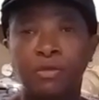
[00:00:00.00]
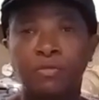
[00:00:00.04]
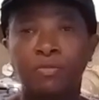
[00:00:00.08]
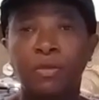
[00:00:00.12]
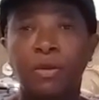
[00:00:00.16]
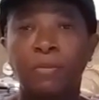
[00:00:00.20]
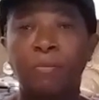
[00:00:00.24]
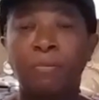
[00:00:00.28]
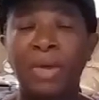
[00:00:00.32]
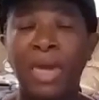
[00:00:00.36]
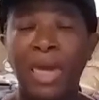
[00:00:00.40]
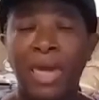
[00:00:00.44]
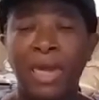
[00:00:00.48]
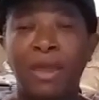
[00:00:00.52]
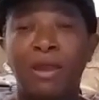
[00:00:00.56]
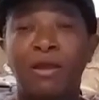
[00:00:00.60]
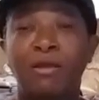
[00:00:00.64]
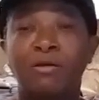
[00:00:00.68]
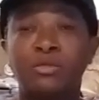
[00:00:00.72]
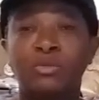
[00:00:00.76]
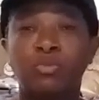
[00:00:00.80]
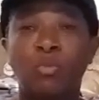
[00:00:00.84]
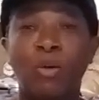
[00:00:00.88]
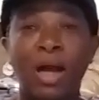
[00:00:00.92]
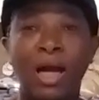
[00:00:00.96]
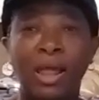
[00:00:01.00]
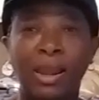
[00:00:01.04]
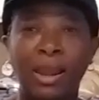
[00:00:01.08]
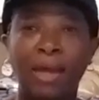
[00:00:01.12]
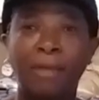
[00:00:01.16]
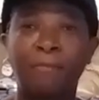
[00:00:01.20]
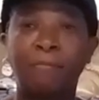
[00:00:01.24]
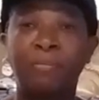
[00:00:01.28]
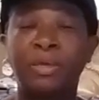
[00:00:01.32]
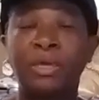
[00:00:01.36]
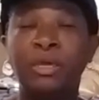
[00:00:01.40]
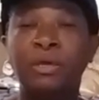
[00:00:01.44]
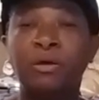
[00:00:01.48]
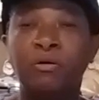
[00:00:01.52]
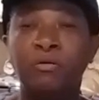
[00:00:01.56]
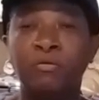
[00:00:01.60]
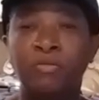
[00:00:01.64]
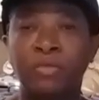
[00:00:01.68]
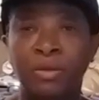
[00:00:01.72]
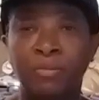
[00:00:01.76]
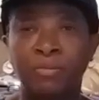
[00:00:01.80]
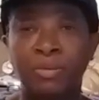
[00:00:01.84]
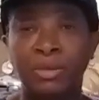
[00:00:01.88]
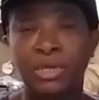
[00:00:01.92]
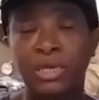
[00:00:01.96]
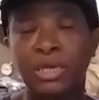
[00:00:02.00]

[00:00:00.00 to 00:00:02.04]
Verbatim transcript: the pears while I peel them.